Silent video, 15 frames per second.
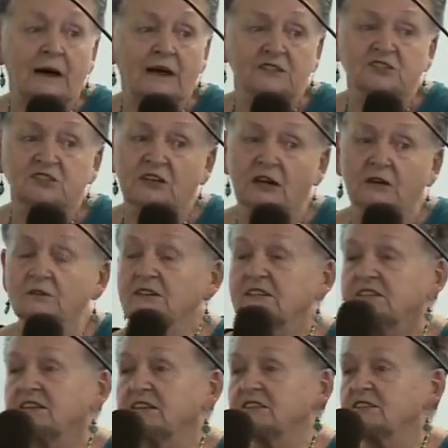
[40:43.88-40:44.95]
but
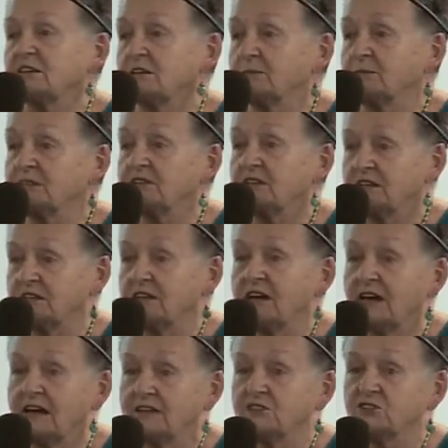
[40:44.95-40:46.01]
only sixteen percent
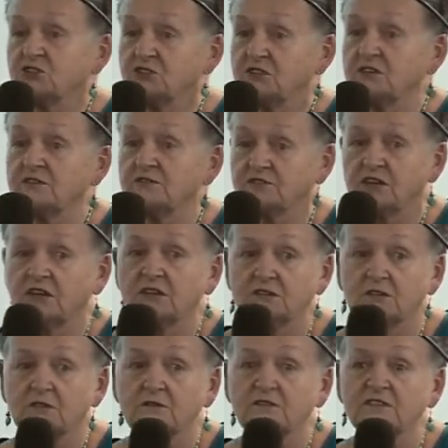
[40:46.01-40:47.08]
had achieved
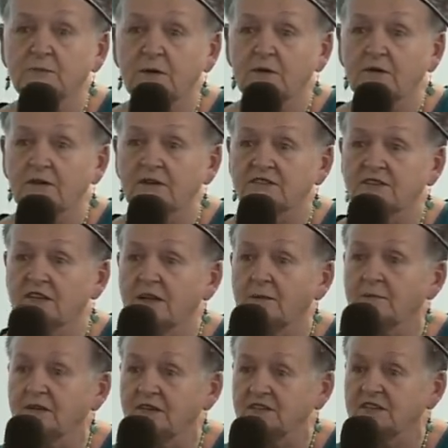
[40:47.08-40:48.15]
nerve sparing. So
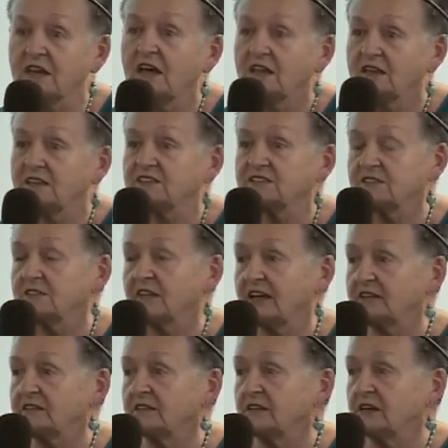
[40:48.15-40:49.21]
that means they still
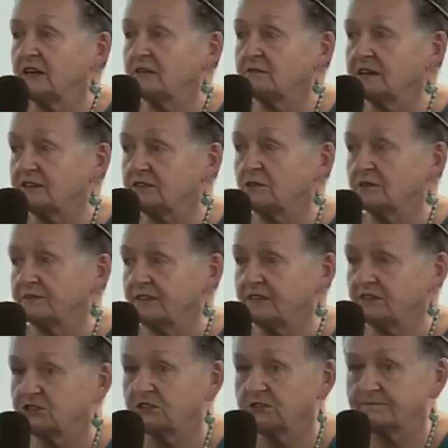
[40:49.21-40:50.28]
had erectile
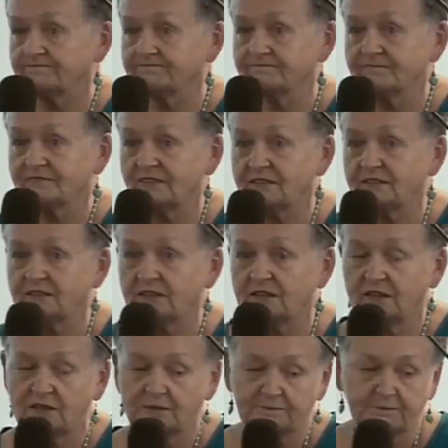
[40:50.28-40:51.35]
function,
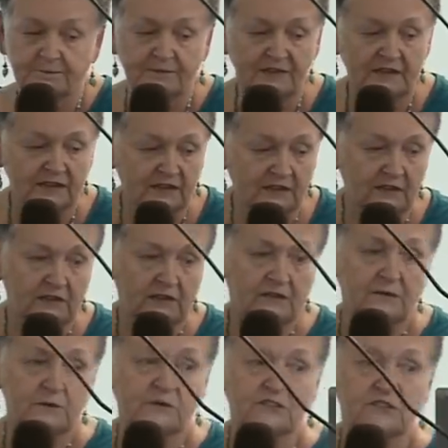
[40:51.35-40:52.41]
okay,
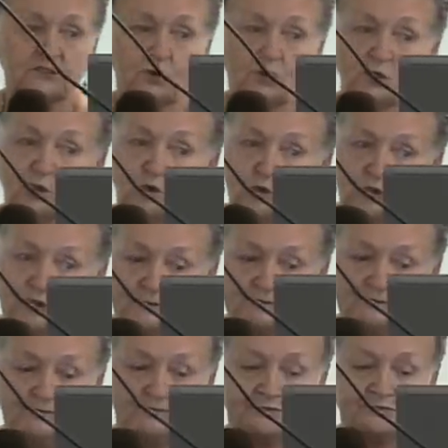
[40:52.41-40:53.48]
which is not good.
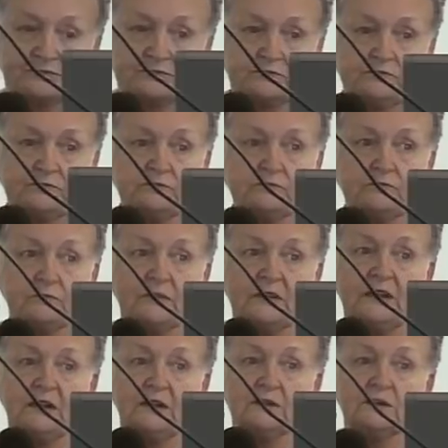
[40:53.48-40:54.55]

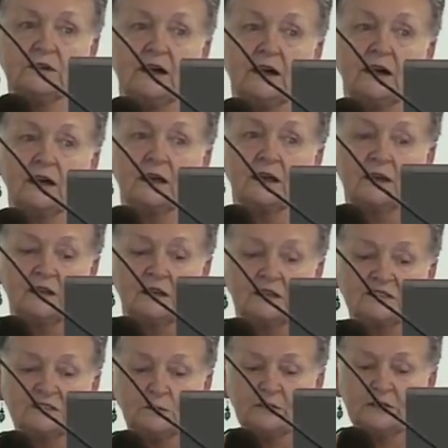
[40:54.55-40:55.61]
Okay,
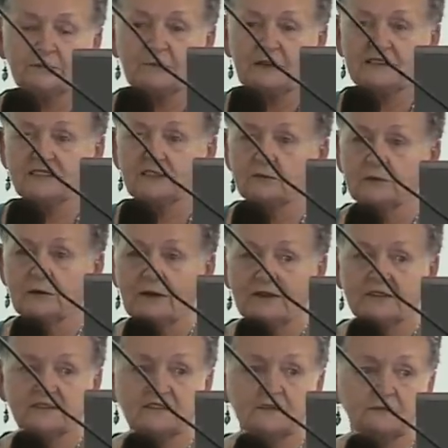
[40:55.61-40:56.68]
so what did men tell me
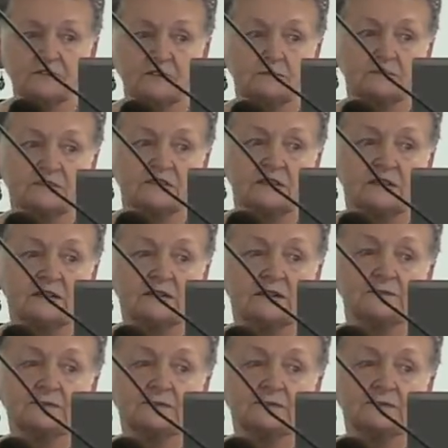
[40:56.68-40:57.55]
about their symptoms?